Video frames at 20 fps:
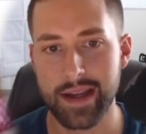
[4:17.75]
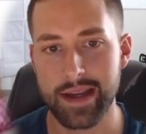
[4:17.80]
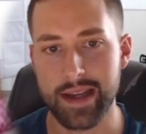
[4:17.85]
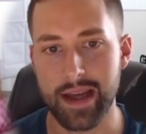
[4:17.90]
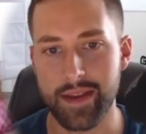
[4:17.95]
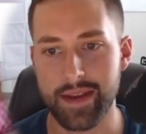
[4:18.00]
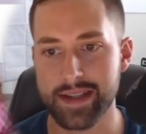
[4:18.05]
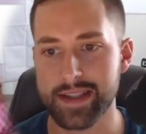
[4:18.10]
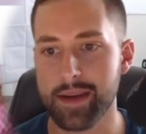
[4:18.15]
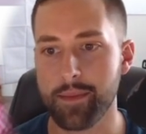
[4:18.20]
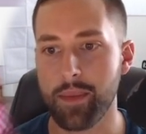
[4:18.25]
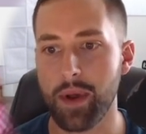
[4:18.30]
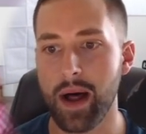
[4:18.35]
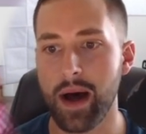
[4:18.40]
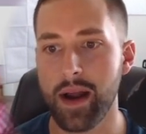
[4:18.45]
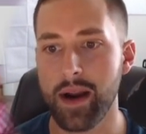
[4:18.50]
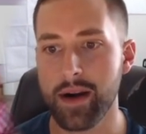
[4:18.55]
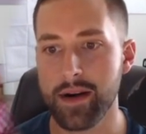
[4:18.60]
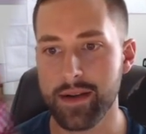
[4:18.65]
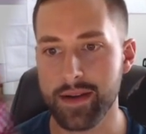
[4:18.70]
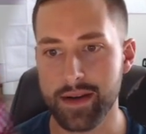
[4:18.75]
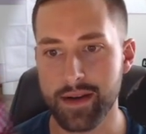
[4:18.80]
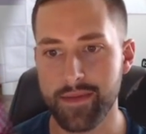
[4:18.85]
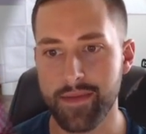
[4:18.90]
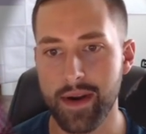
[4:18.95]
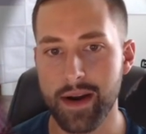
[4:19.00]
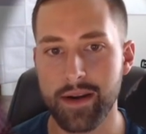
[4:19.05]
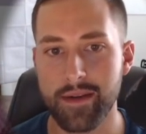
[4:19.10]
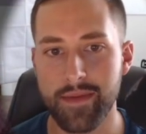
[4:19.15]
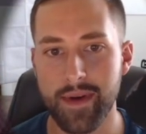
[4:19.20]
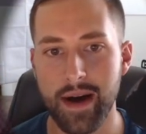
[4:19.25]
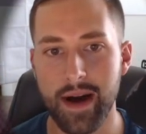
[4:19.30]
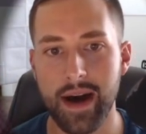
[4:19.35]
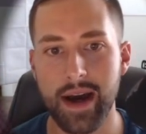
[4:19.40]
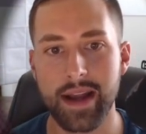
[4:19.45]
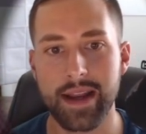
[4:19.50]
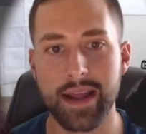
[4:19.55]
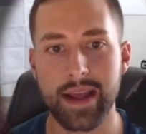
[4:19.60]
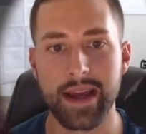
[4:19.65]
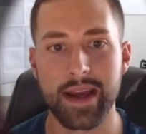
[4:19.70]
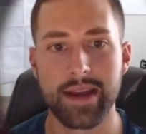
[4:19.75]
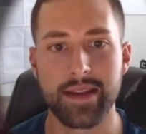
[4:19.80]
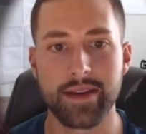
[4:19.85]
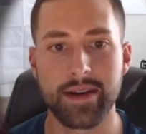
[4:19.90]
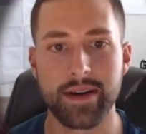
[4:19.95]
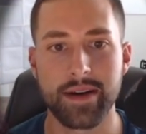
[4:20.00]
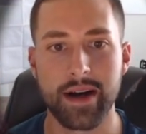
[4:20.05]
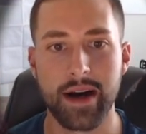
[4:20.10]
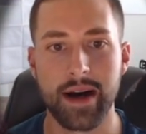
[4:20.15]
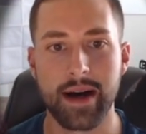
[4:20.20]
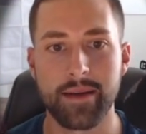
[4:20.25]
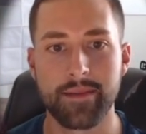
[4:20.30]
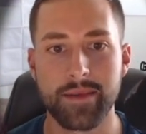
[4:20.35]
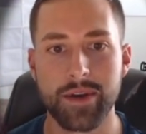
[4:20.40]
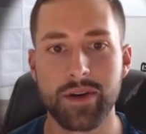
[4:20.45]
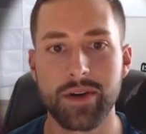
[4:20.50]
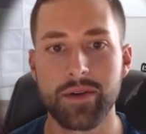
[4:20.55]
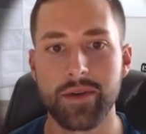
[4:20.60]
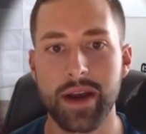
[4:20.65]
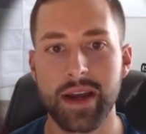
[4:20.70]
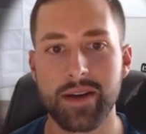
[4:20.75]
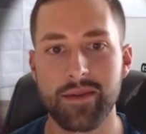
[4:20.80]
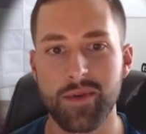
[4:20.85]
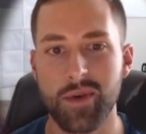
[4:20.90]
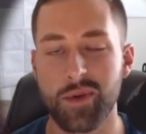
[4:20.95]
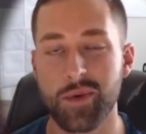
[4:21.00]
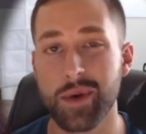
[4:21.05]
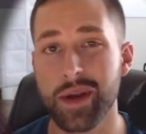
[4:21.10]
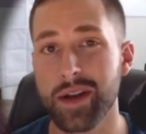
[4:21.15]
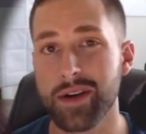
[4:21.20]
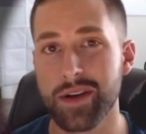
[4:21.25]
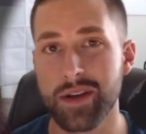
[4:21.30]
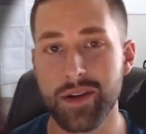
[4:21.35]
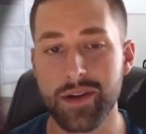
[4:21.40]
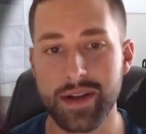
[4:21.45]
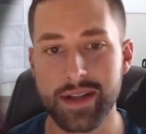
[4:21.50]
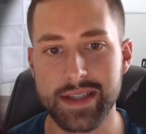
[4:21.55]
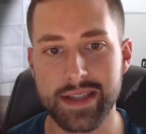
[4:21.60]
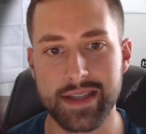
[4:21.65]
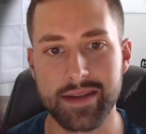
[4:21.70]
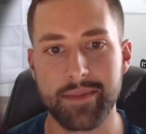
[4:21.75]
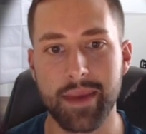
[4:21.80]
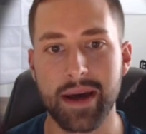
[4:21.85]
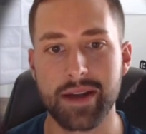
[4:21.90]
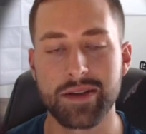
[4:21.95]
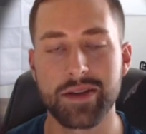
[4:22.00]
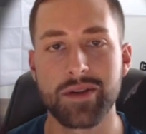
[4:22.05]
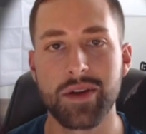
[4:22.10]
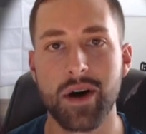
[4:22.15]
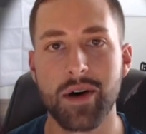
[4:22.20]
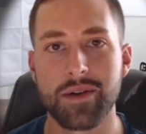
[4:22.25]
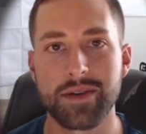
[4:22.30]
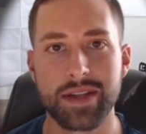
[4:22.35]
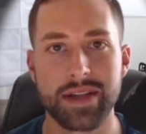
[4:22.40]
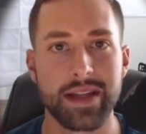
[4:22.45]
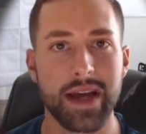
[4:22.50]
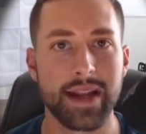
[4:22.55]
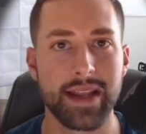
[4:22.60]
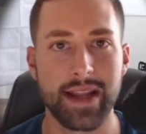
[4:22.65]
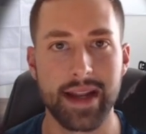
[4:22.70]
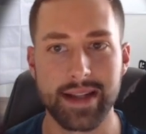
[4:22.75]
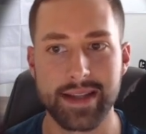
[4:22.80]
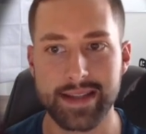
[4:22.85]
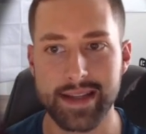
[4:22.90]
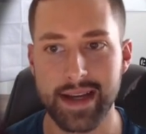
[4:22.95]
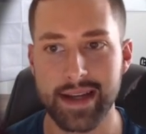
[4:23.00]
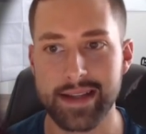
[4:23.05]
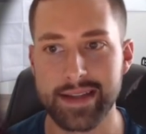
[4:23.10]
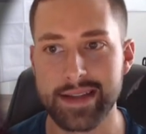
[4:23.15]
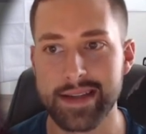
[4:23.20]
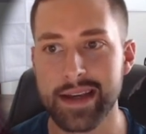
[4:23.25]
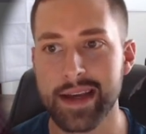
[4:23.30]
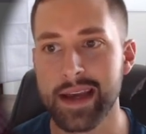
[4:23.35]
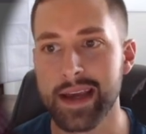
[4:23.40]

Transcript: Now this supplier, they're verified, and their unit rate for 300 units is about $2.99, and